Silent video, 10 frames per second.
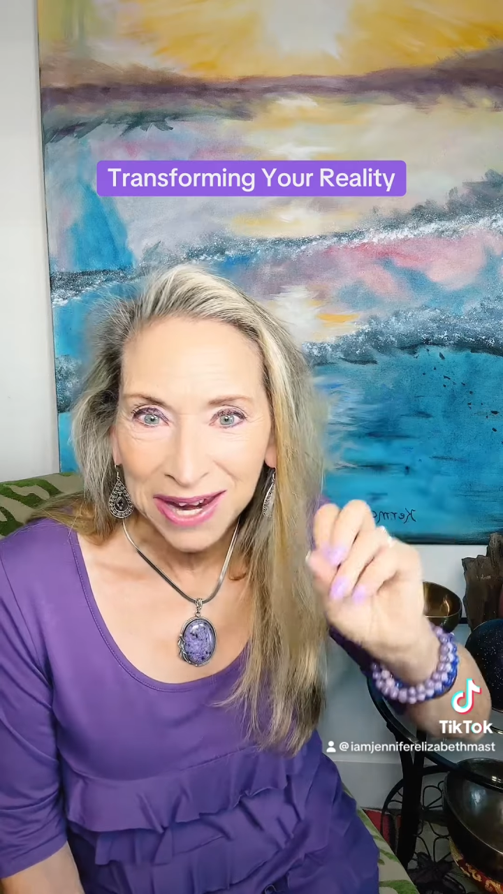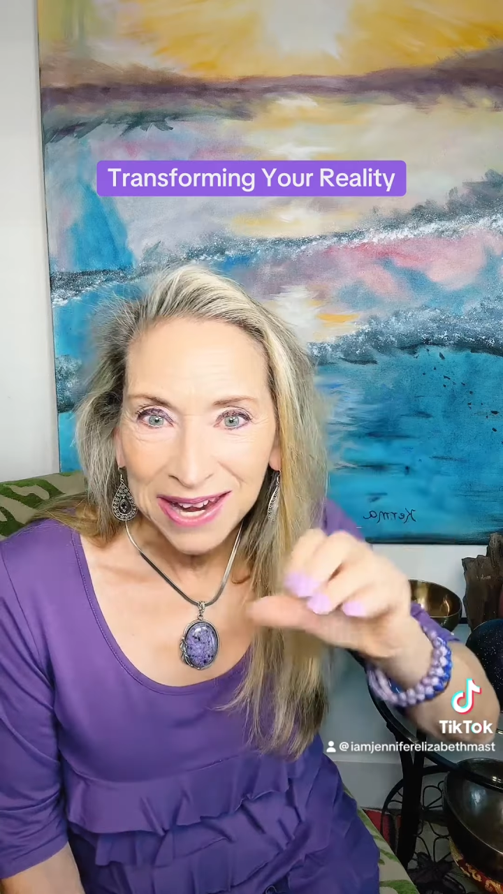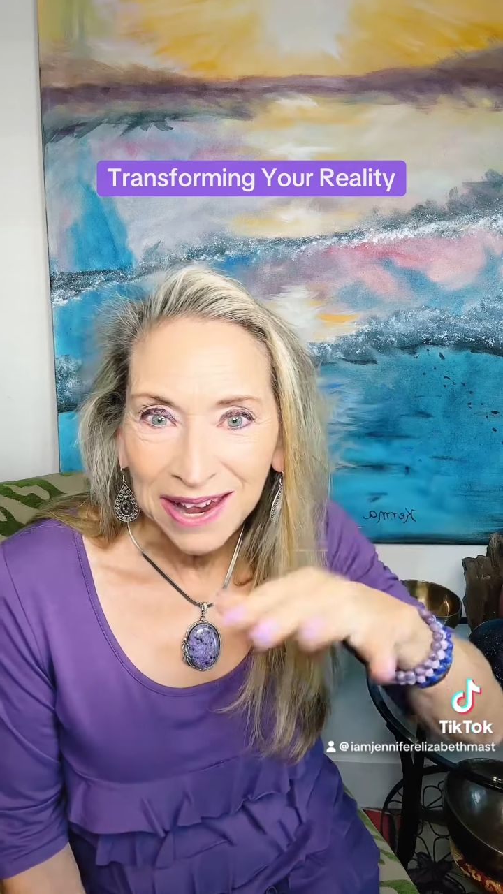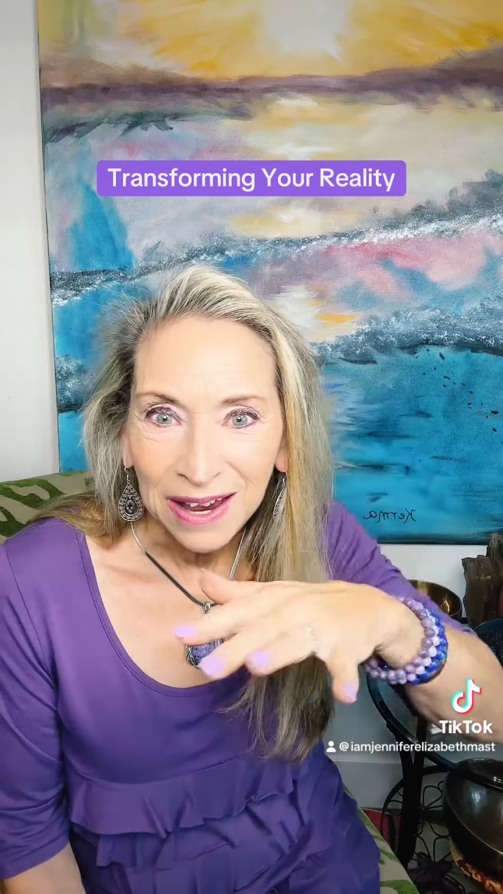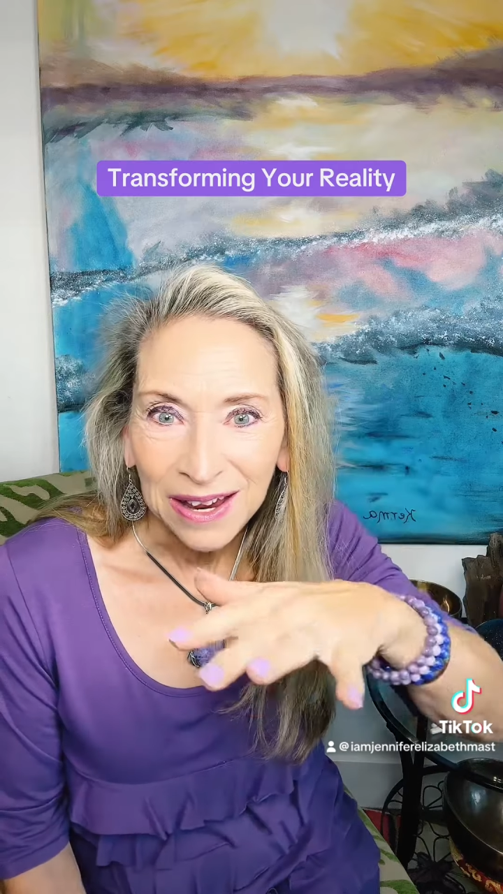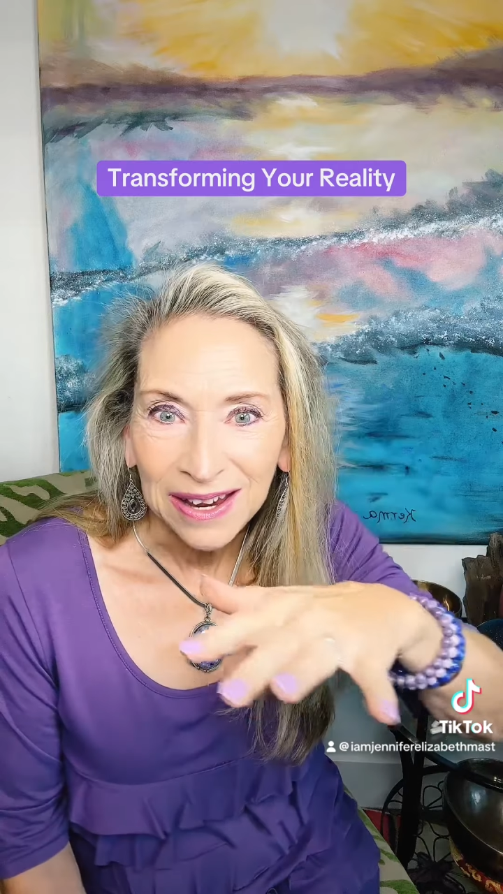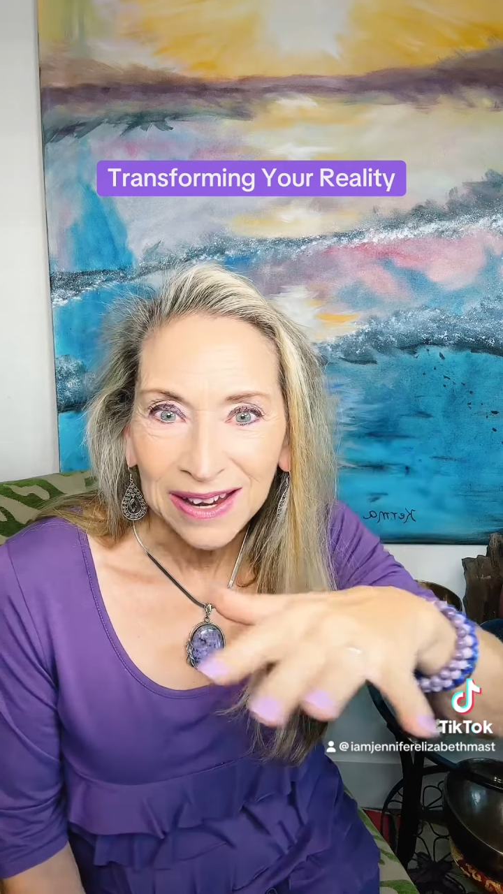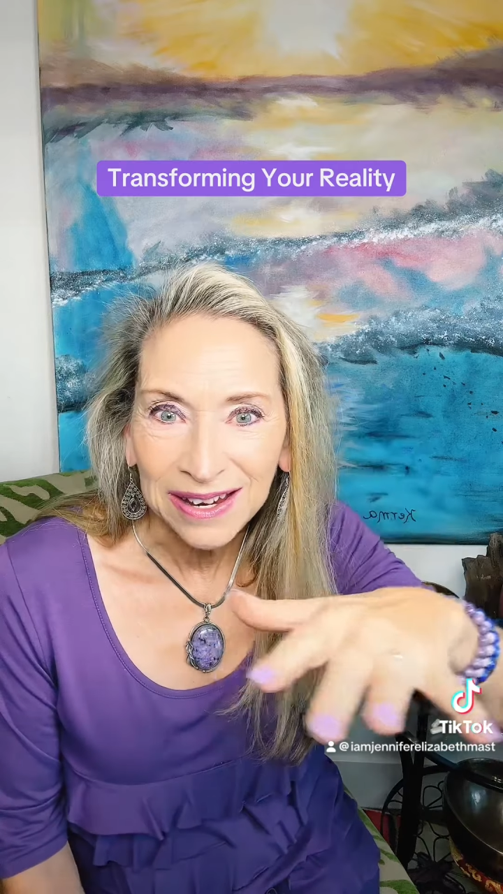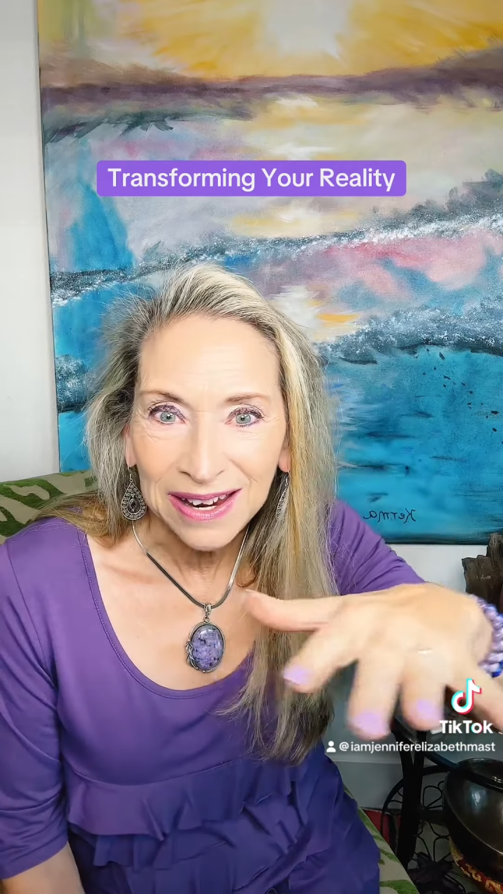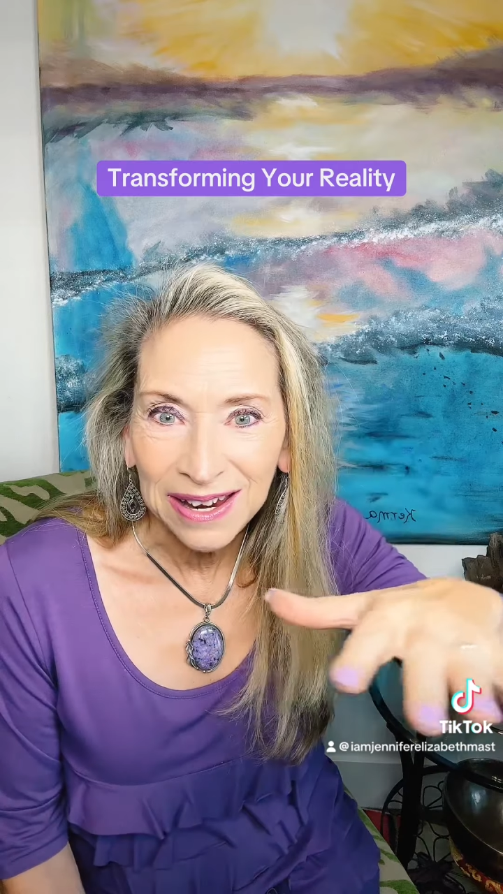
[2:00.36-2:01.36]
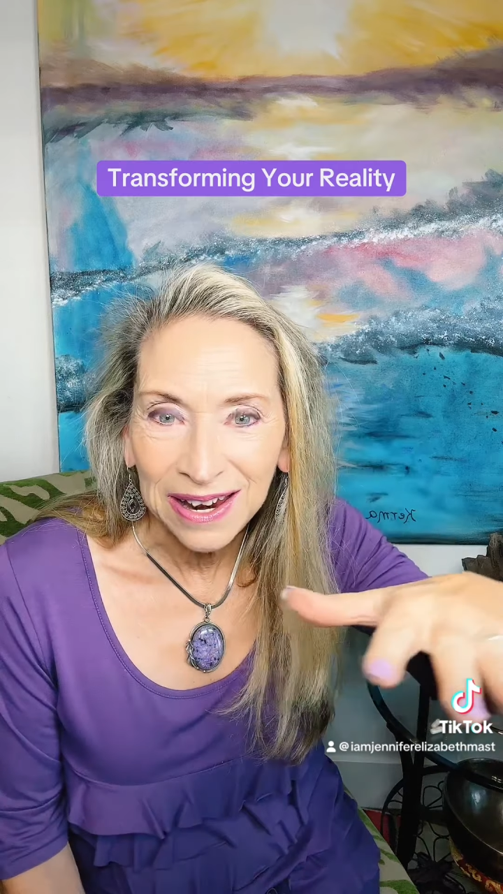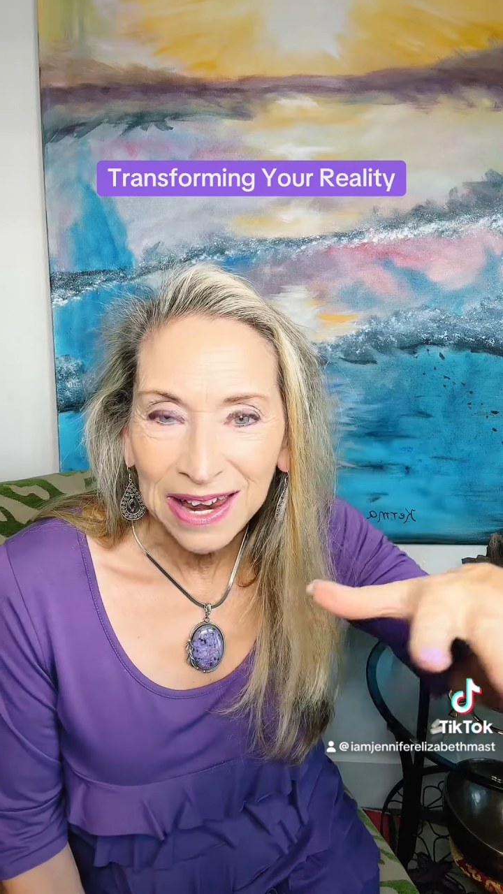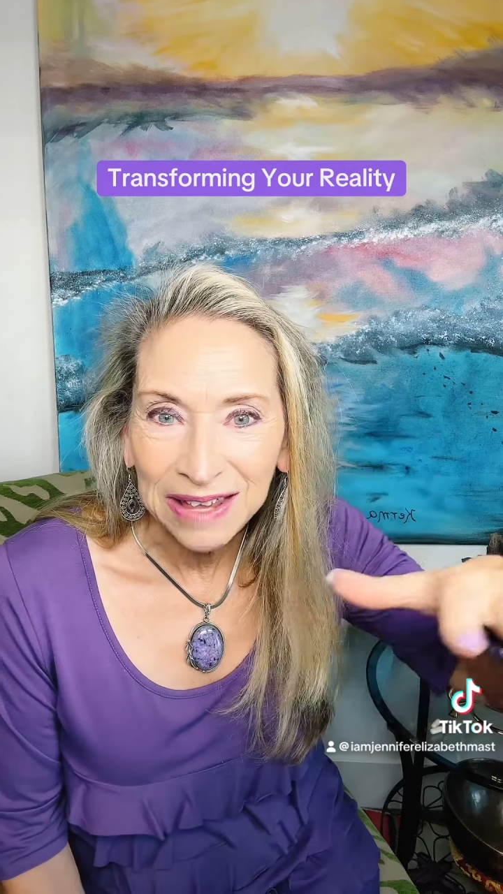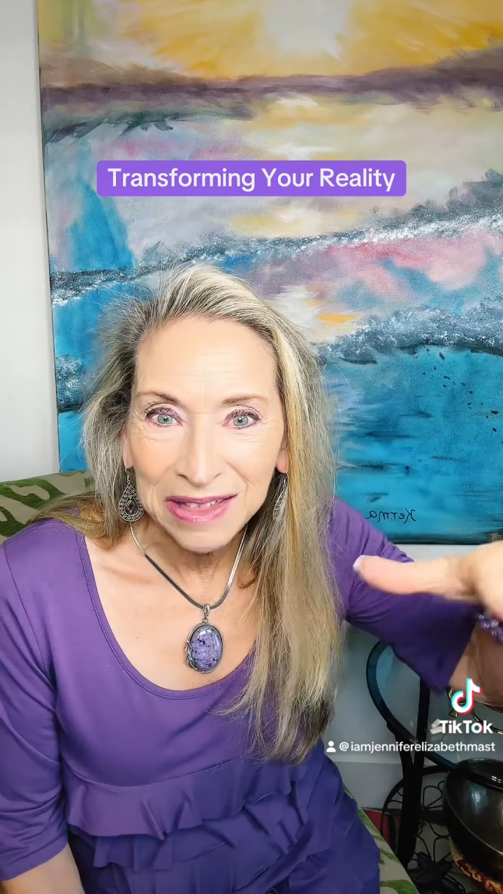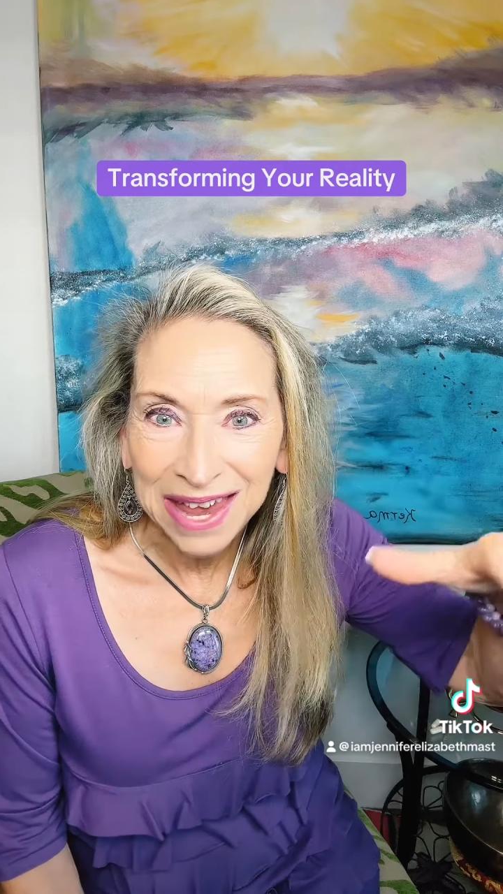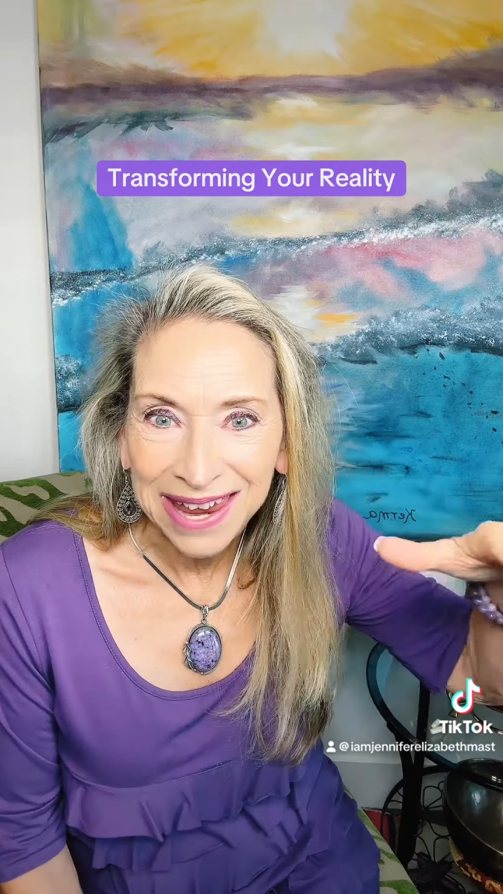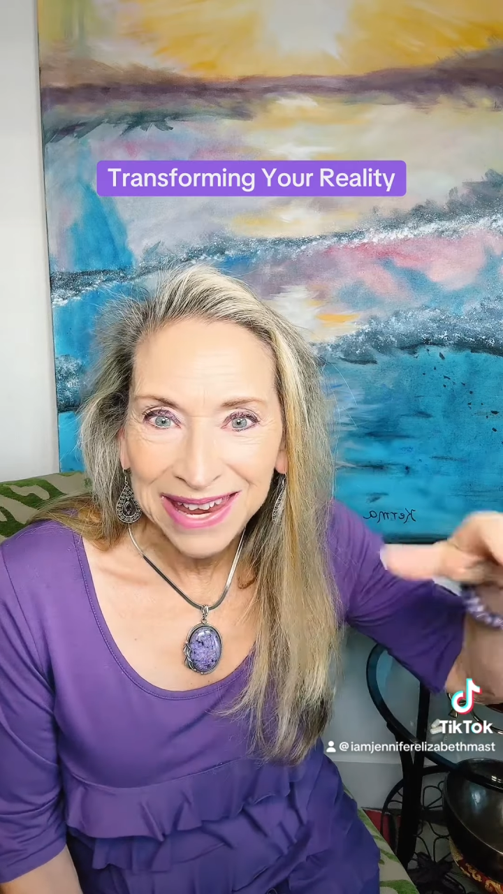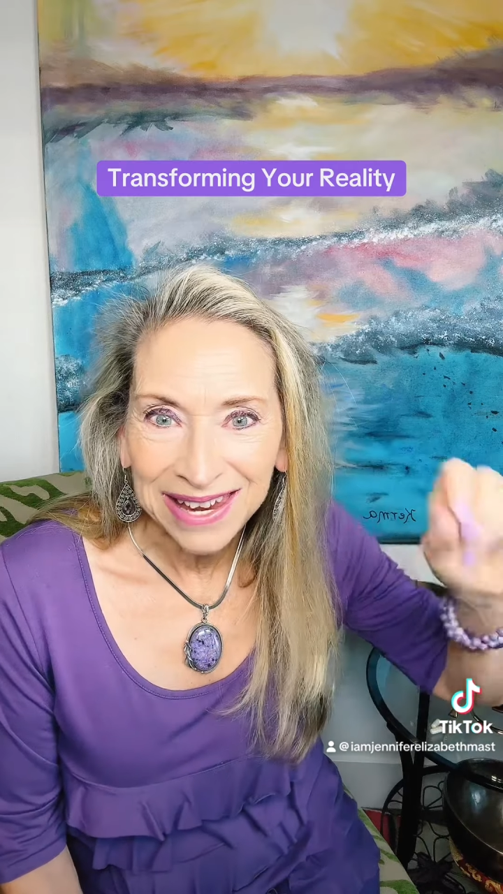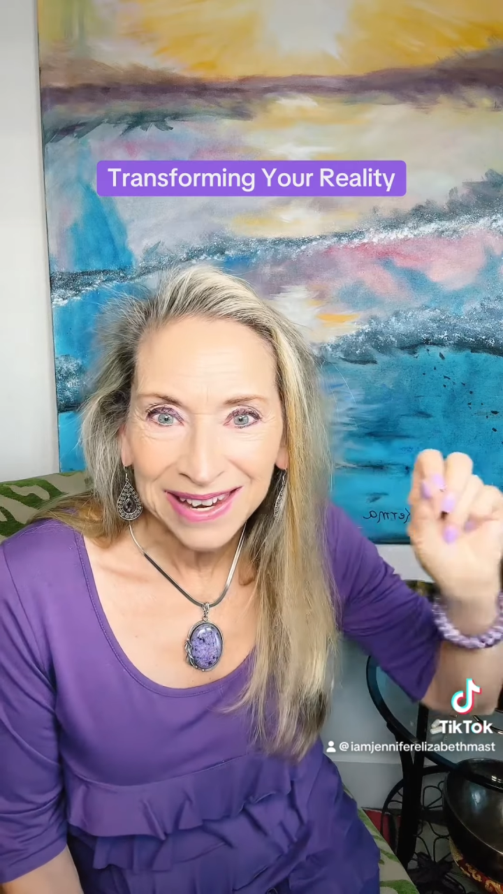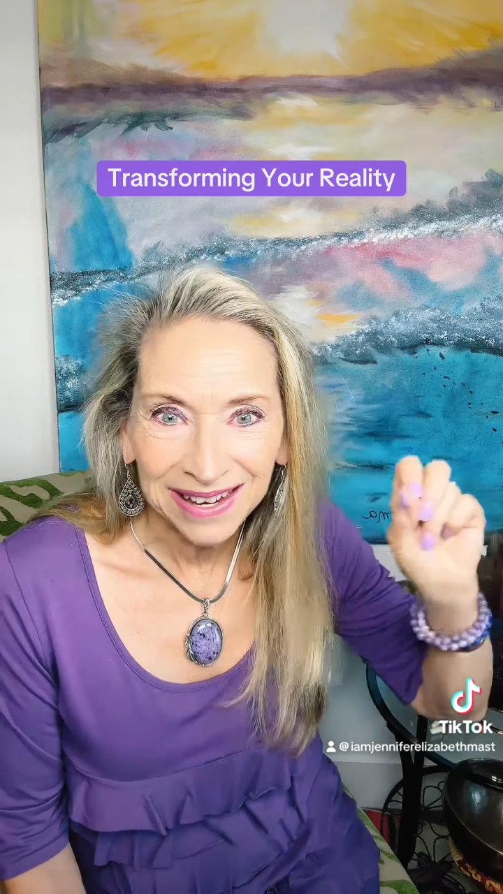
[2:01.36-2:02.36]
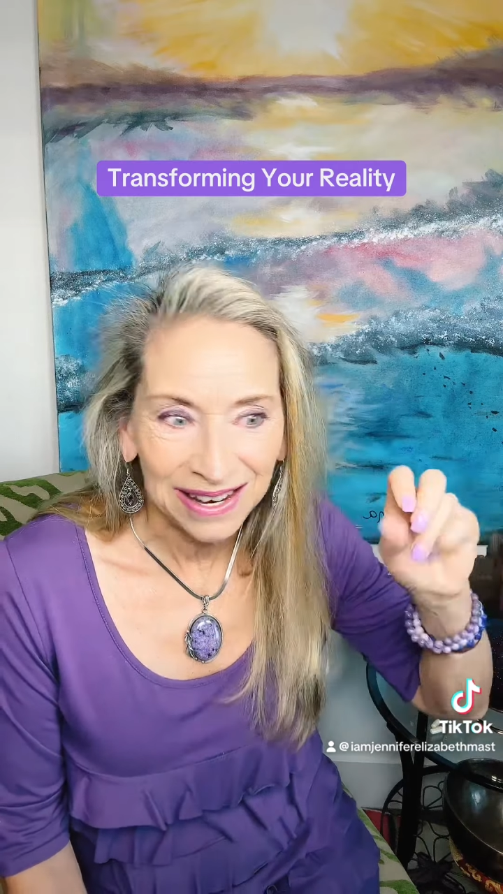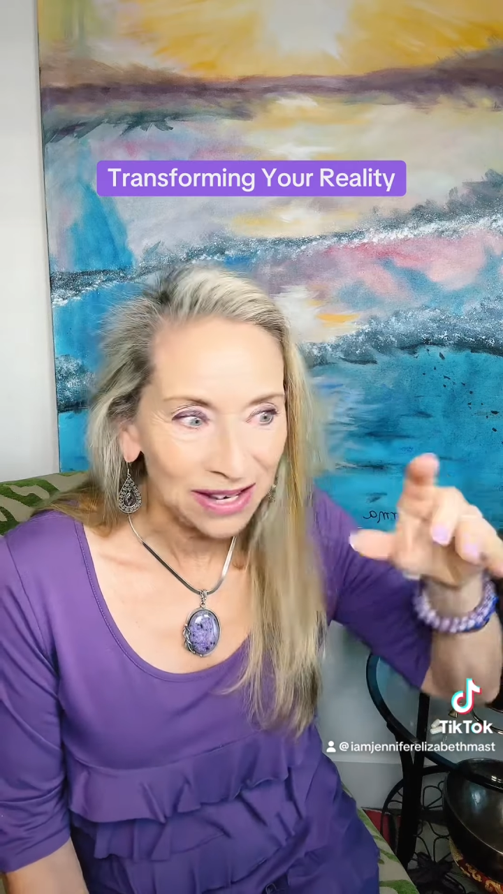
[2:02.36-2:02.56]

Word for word: a, a lake,